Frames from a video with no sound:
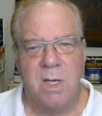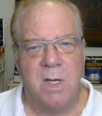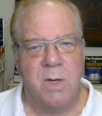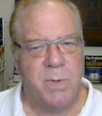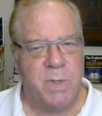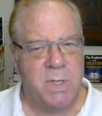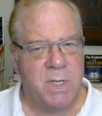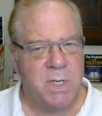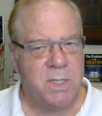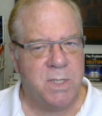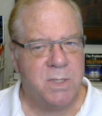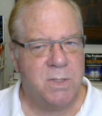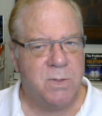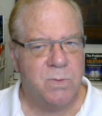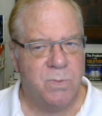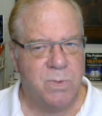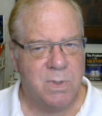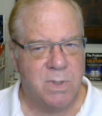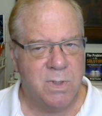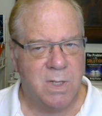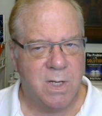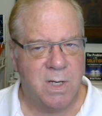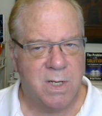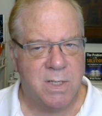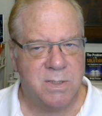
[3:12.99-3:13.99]
We need to
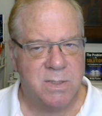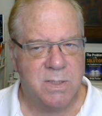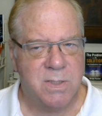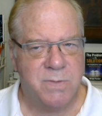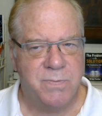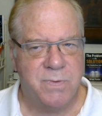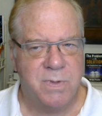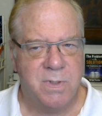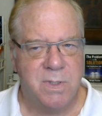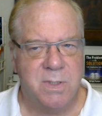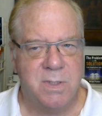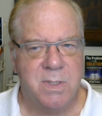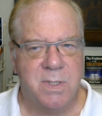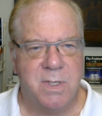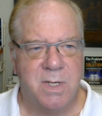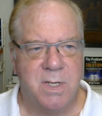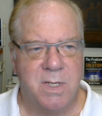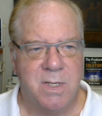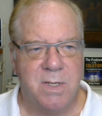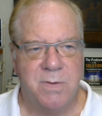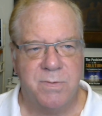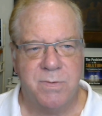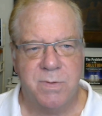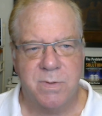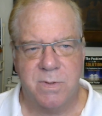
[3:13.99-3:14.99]
realize the
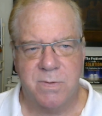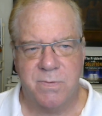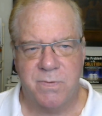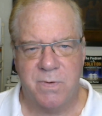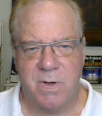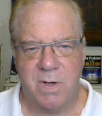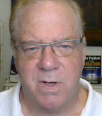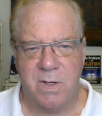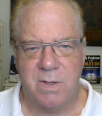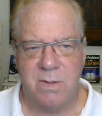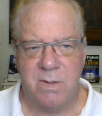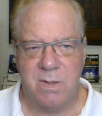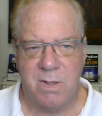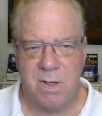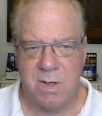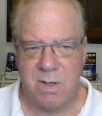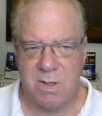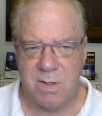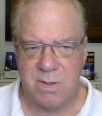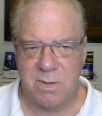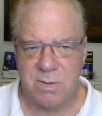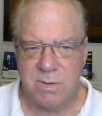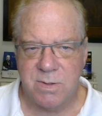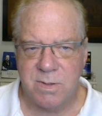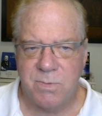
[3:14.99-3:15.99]
validity of the divine
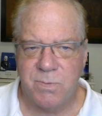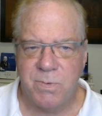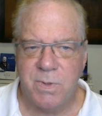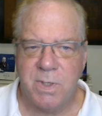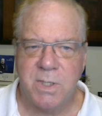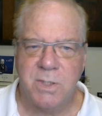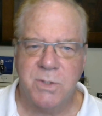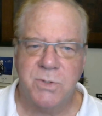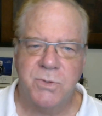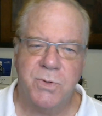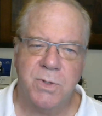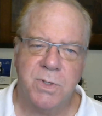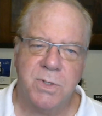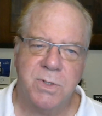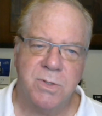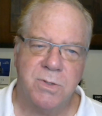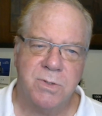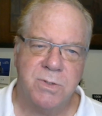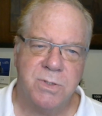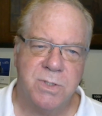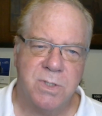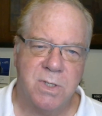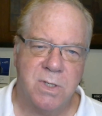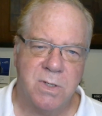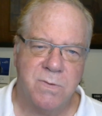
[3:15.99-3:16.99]
laws and reconstruct
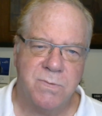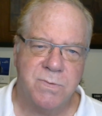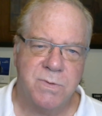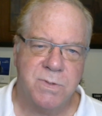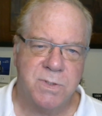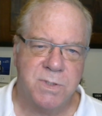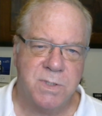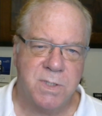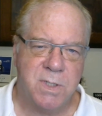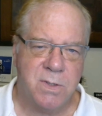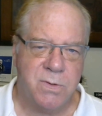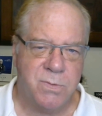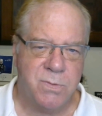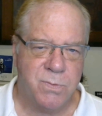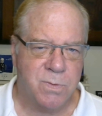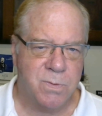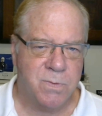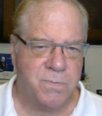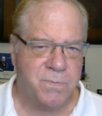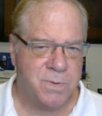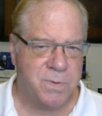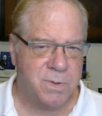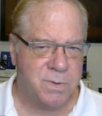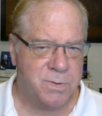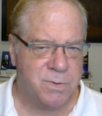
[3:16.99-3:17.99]
ourselves to see through a
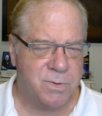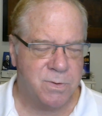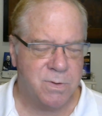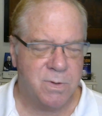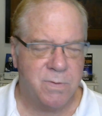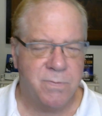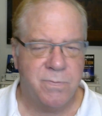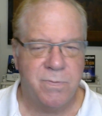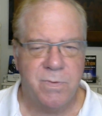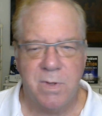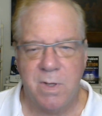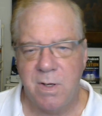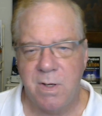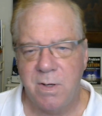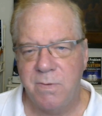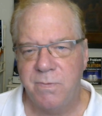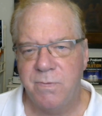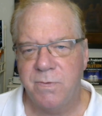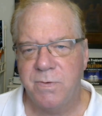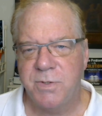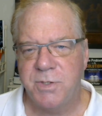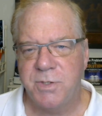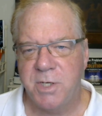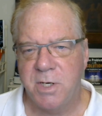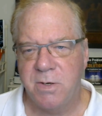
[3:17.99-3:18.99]
filter of
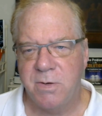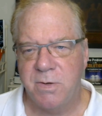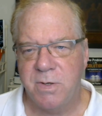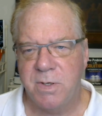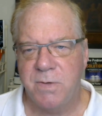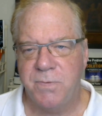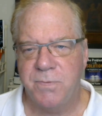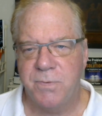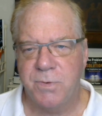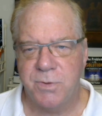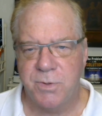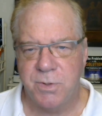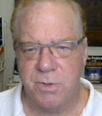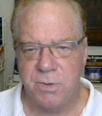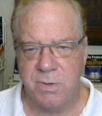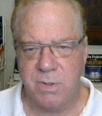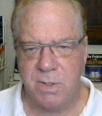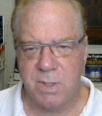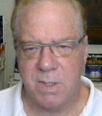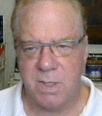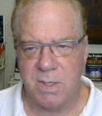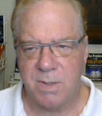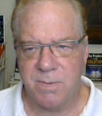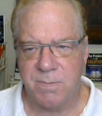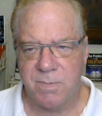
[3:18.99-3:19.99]
love, charity,
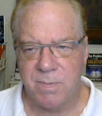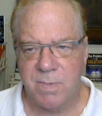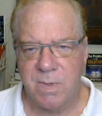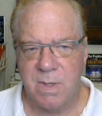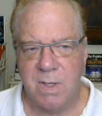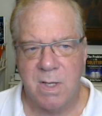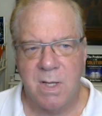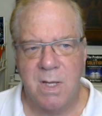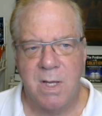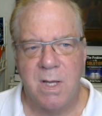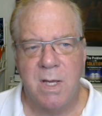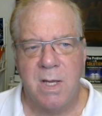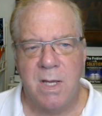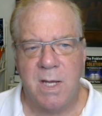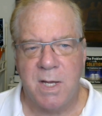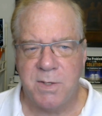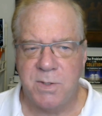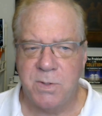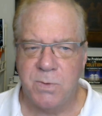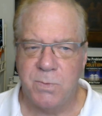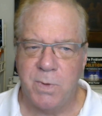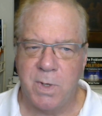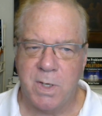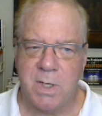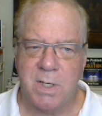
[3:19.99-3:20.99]
fraternity, and
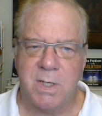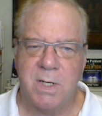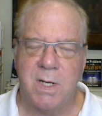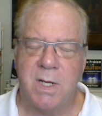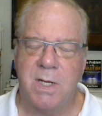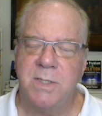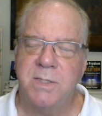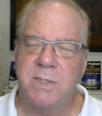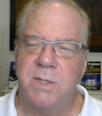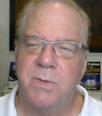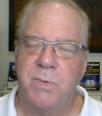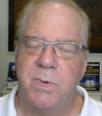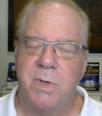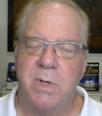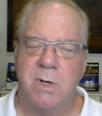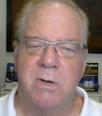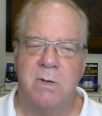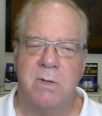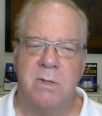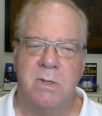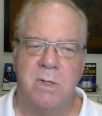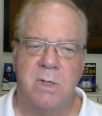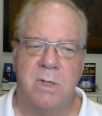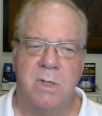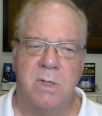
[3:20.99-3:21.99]
to recognize that we
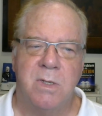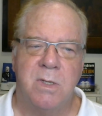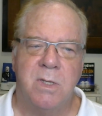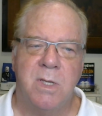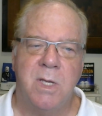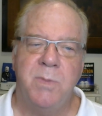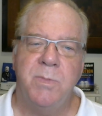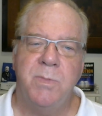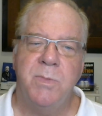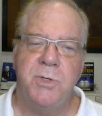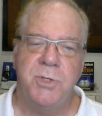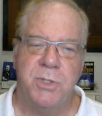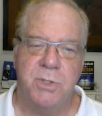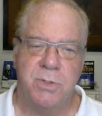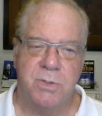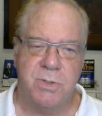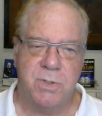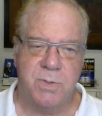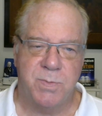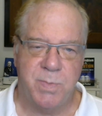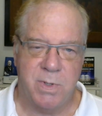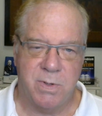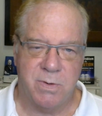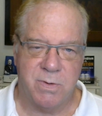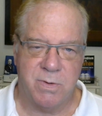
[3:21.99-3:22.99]
are immature
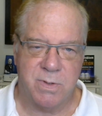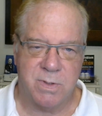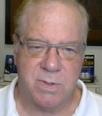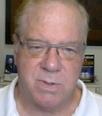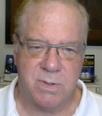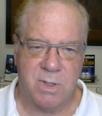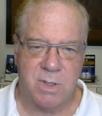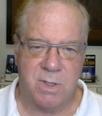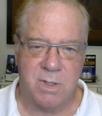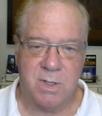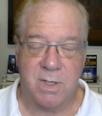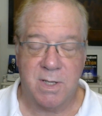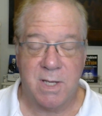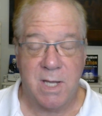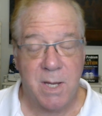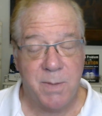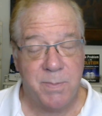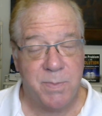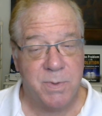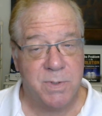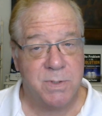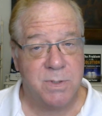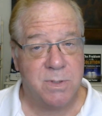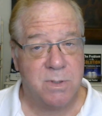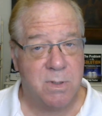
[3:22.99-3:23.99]
spirits on a
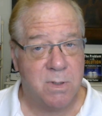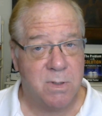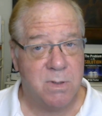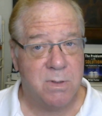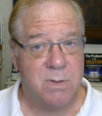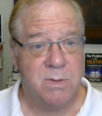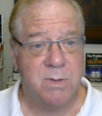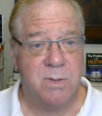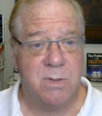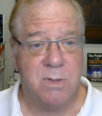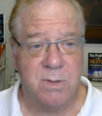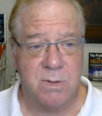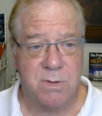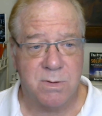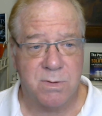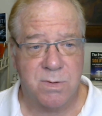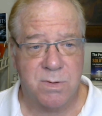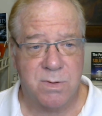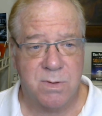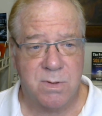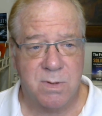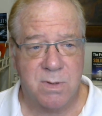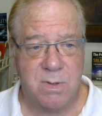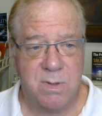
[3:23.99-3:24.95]
campus called Earth.